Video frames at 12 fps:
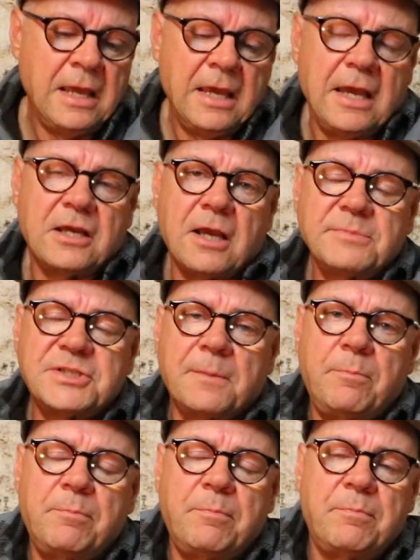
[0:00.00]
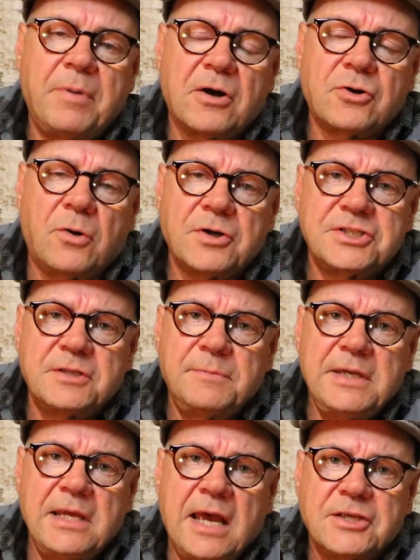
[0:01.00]
It comes across to
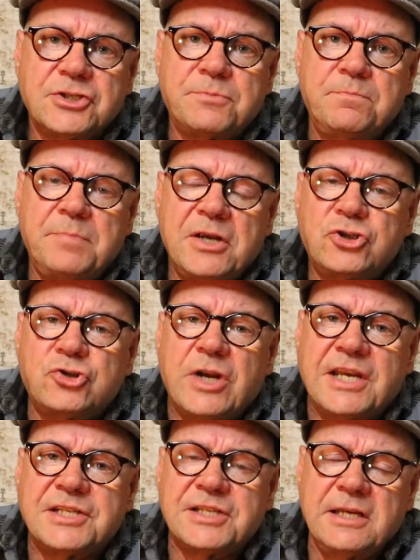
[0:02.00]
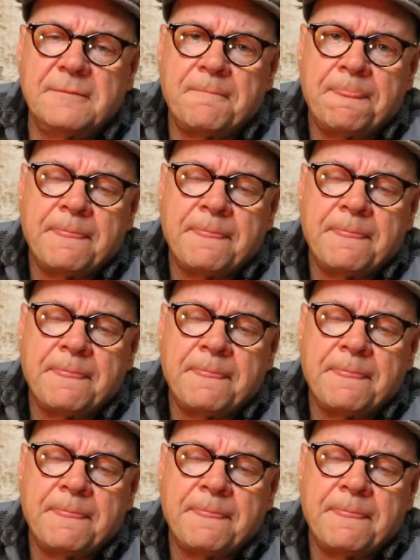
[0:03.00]
me as a bit tricksy.